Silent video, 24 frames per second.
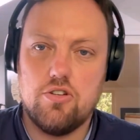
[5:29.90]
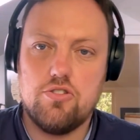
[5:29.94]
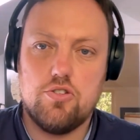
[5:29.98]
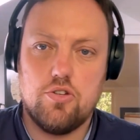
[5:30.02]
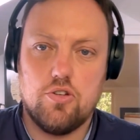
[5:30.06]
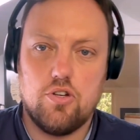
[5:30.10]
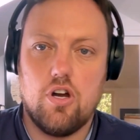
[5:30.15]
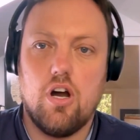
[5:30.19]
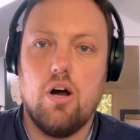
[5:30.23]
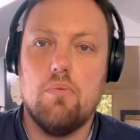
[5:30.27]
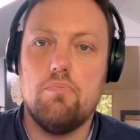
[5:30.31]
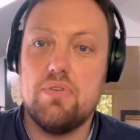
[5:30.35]
to
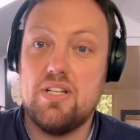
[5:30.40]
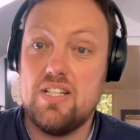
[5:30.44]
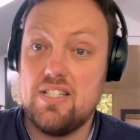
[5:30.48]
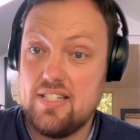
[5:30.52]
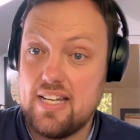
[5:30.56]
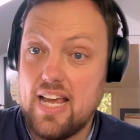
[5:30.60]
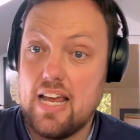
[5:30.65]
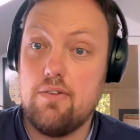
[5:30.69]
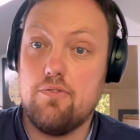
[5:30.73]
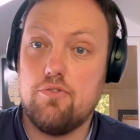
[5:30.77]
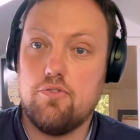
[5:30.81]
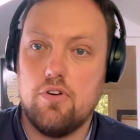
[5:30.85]

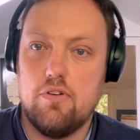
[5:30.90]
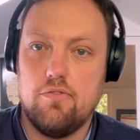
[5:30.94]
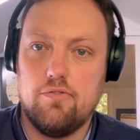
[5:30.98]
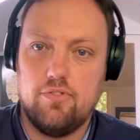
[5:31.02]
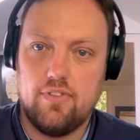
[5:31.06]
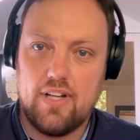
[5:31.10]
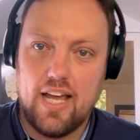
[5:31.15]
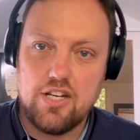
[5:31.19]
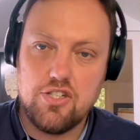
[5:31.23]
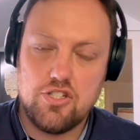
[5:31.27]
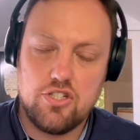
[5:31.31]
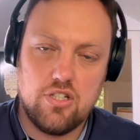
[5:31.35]
compensate for
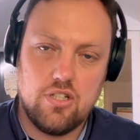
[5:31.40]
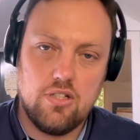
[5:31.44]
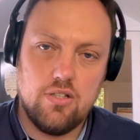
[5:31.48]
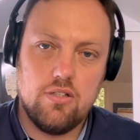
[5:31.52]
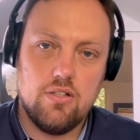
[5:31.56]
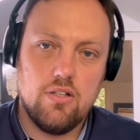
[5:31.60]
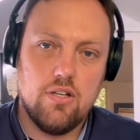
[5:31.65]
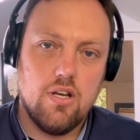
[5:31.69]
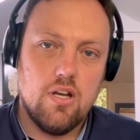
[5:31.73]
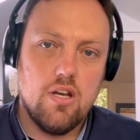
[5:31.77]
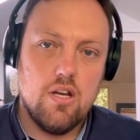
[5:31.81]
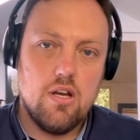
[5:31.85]
inflation.
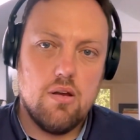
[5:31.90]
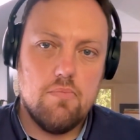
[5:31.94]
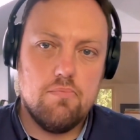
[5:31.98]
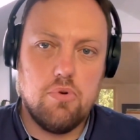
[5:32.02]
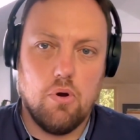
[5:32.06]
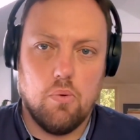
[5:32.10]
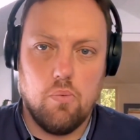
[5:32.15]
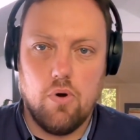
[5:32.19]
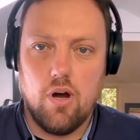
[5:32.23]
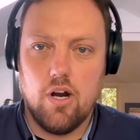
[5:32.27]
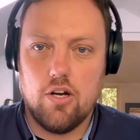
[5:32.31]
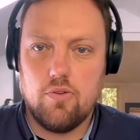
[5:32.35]

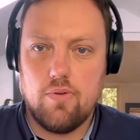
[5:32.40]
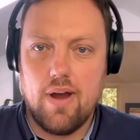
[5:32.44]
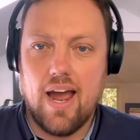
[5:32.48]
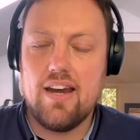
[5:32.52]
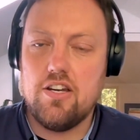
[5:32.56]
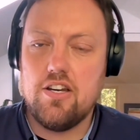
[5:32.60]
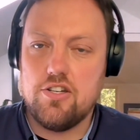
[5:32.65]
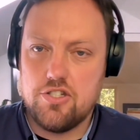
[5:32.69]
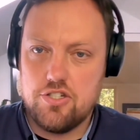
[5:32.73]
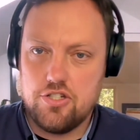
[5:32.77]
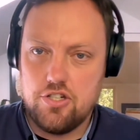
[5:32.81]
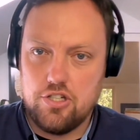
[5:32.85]
But what
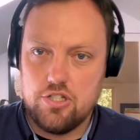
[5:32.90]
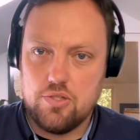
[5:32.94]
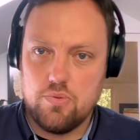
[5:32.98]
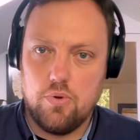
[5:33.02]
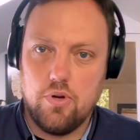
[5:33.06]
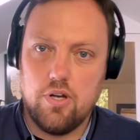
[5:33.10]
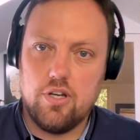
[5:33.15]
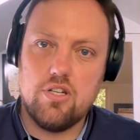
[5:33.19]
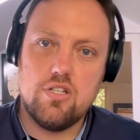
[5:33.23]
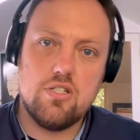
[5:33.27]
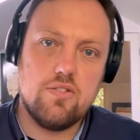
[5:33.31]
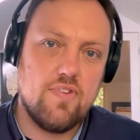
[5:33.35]
Grattan Institute's
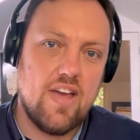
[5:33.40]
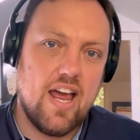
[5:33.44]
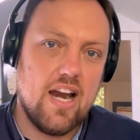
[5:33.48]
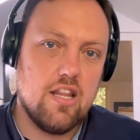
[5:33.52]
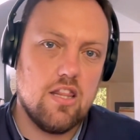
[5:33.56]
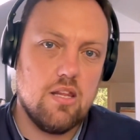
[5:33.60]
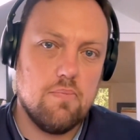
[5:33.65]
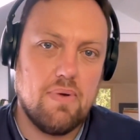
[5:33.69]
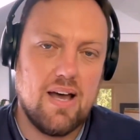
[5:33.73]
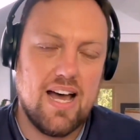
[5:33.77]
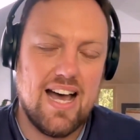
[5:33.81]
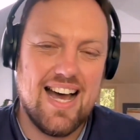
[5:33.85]
work has found in
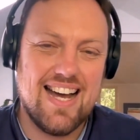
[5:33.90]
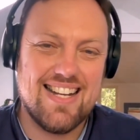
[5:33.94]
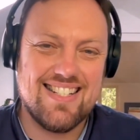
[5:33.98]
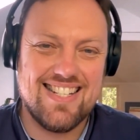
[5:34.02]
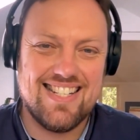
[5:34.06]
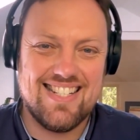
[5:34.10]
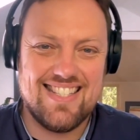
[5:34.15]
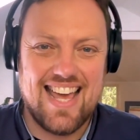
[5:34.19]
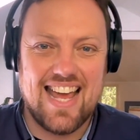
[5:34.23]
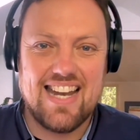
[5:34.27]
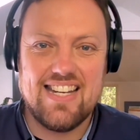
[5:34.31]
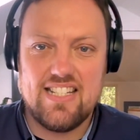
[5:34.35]
the past
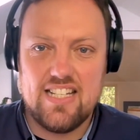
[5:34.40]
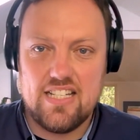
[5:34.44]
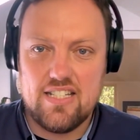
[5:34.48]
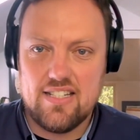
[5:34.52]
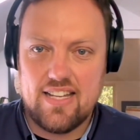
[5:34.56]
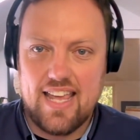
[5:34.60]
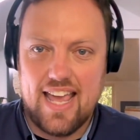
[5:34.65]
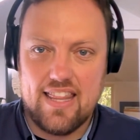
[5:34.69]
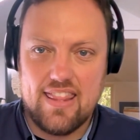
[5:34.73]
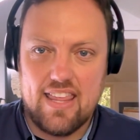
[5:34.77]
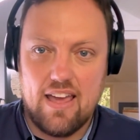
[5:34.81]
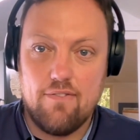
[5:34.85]
is that
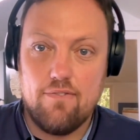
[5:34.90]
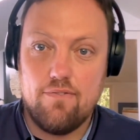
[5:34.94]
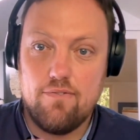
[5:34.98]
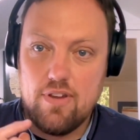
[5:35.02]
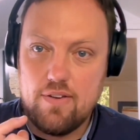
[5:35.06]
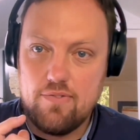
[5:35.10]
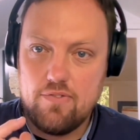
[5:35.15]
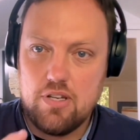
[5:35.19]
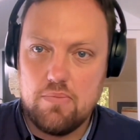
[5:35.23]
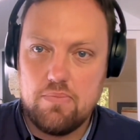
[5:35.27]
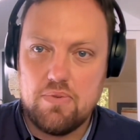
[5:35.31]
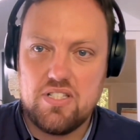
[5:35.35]
discount, that
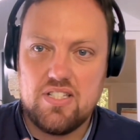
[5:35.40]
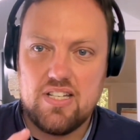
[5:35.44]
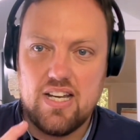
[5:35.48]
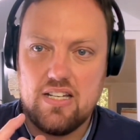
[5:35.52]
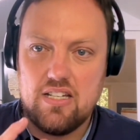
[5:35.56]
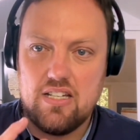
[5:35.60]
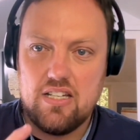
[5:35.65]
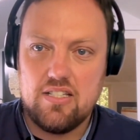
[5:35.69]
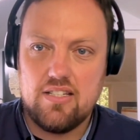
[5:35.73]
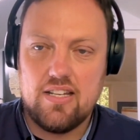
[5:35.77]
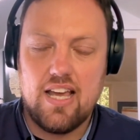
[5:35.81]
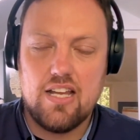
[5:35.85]
50%
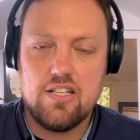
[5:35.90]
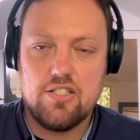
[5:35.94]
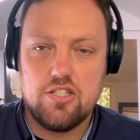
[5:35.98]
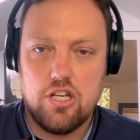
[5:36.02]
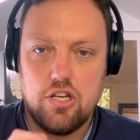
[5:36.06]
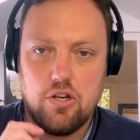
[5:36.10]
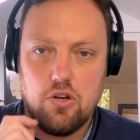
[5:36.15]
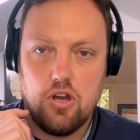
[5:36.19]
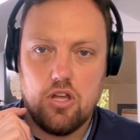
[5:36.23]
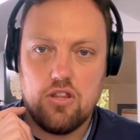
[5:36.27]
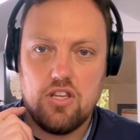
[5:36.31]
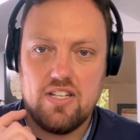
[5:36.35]
discount, so
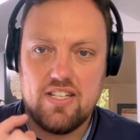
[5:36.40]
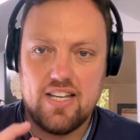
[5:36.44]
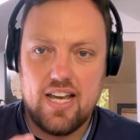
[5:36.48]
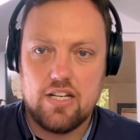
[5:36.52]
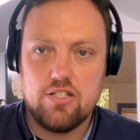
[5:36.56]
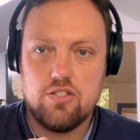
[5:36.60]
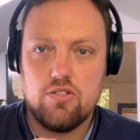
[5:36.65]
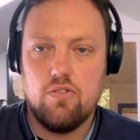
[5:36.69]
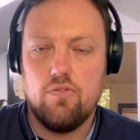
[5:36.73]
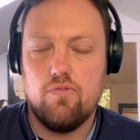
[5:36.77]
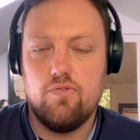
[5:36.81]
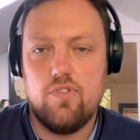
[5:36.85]
you're only
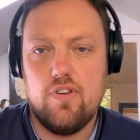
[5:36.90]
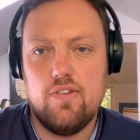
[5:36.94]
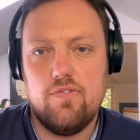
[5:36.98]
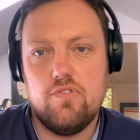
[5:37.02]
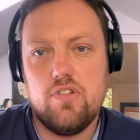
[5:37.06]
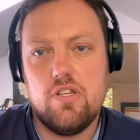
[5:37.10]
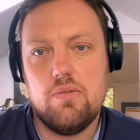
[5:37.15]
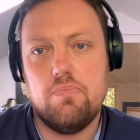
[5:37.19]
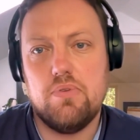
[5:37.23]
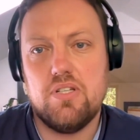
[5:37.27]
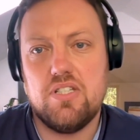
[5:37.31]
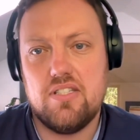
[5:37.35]
taxed on
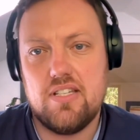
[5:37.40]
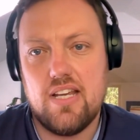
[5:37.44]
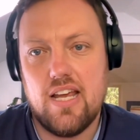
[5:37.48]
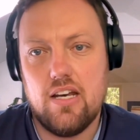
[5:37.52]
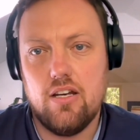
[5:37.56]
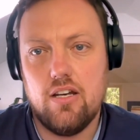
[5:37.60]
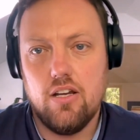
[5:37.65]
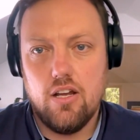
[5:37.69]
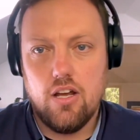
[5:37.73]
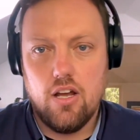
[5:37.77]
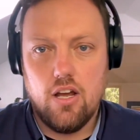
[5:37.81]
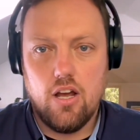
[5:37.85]

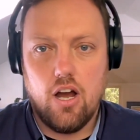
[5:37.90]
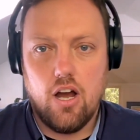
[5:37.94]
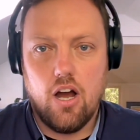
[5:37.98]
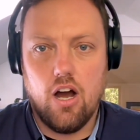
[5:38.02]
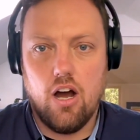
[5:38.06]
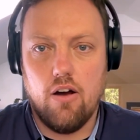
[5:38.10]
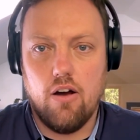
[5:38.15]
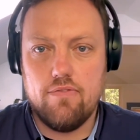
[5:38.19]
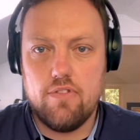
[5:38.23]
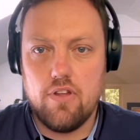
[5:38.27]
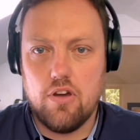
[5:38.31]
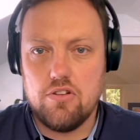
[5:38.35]
50%
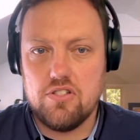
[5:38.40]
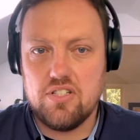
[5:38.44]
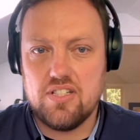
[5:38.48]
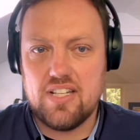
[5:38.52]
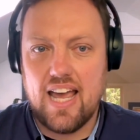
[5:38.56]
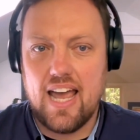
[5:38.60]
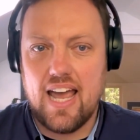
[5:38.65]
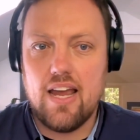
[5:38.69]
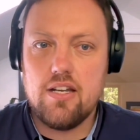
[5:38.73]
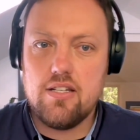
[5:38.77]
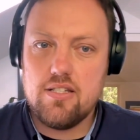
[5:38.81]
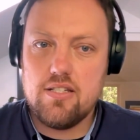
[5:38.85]
of those
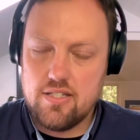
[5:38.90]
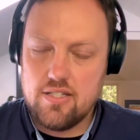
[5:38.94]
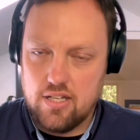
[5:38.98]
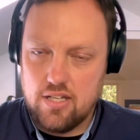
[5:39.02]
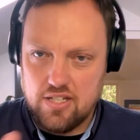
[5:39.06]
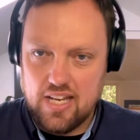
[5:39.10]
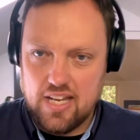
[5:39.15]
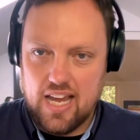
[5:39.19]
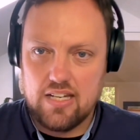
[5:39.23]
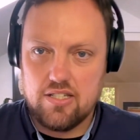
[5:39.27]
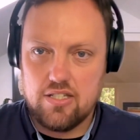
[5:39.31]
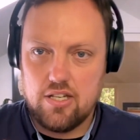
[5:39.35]
gains, the
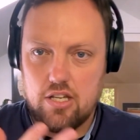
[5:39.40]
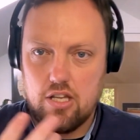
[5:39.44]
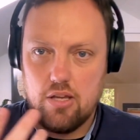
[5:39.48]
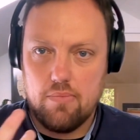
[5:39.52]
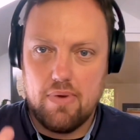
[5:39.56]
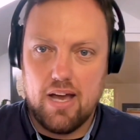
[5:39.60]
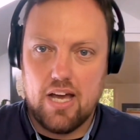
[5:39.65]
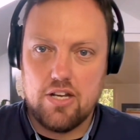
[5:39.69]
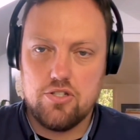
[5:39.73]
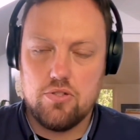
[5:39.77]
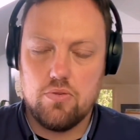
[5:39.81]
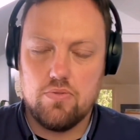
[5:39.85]
tax at your
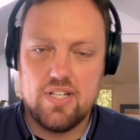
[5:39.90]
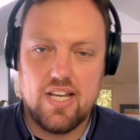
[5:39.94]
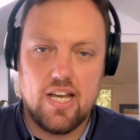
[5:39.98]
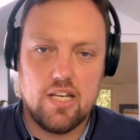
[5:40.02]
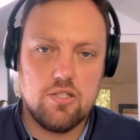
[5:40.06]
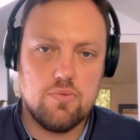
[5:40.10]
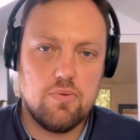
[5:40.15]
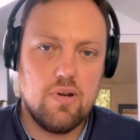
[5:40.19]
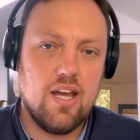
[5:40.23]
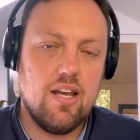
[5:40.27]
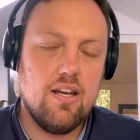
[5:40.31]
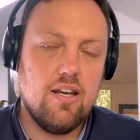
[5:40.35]
marginal
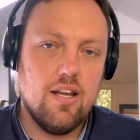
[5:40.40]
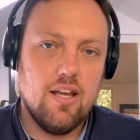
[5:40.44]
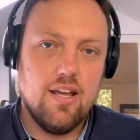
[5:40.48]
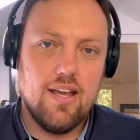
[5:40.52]
tax rate,